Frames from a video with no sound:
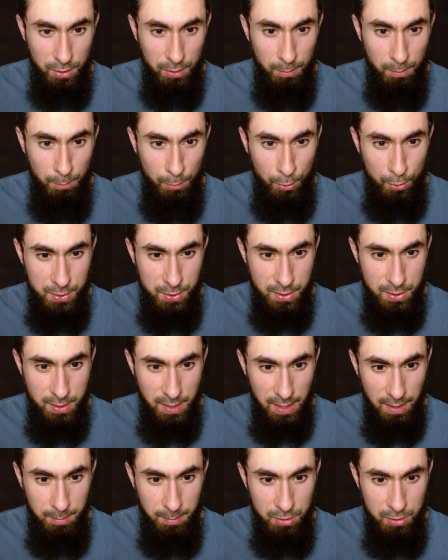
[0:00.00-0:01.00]
the most
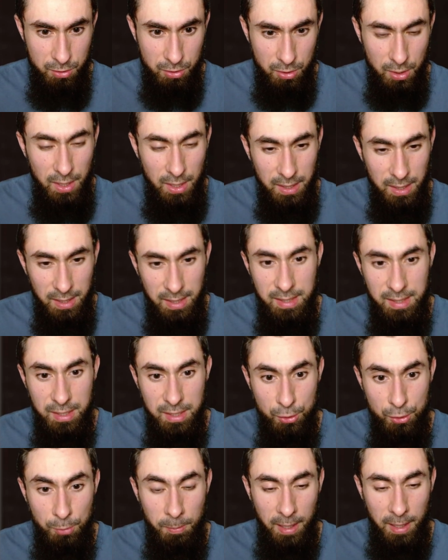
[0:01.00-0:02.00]
damage. He didn't
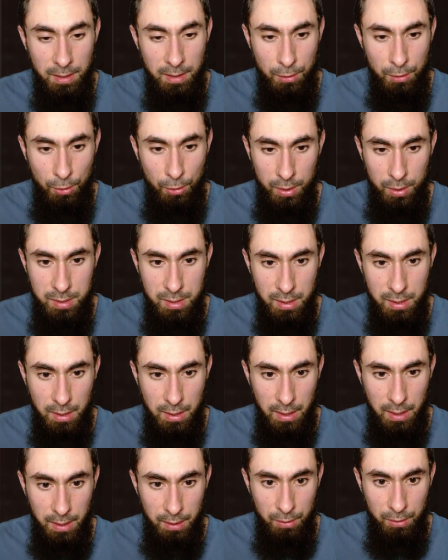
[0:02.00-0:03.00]
do bad though. He did
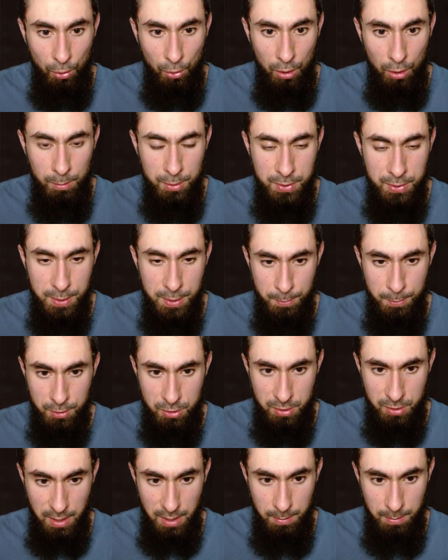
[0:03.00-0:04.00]
like almost as
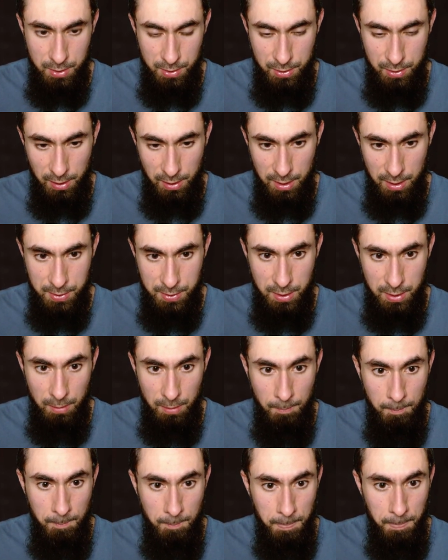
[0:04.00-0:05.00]
much damage as Tassi.
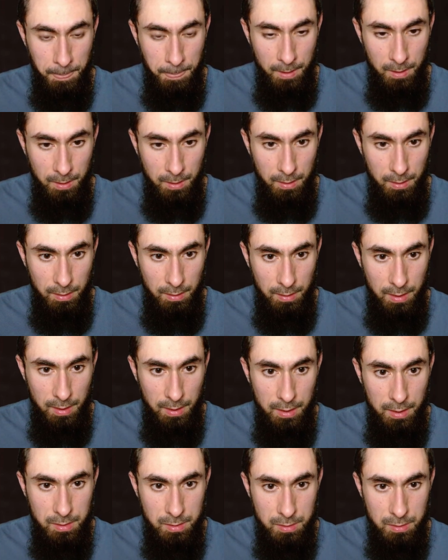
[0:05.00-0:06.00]

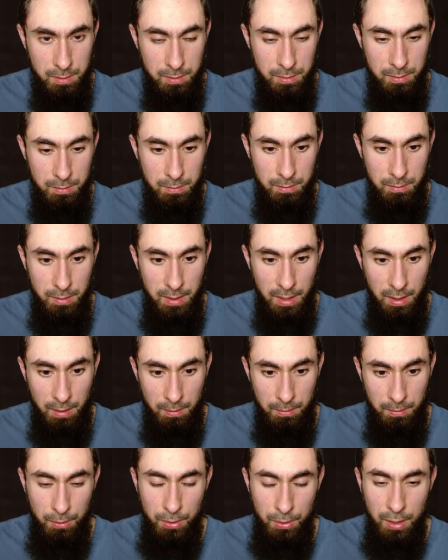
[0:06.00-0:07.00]
And yeah,
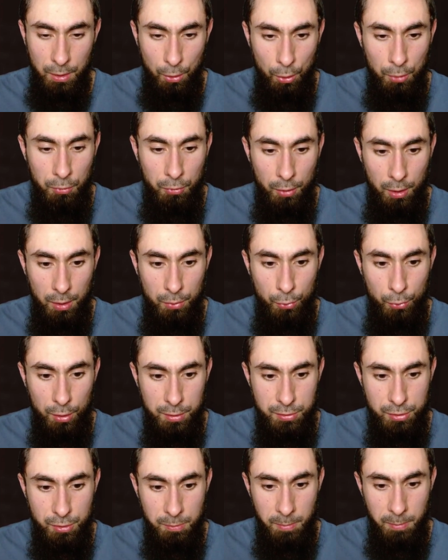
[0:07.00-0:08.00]
okay, overall
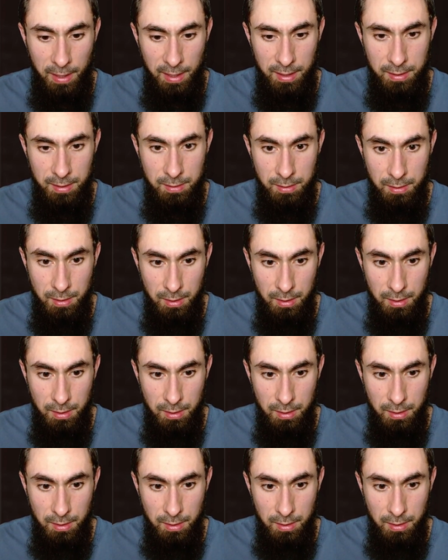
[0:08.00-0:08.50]
not too bad.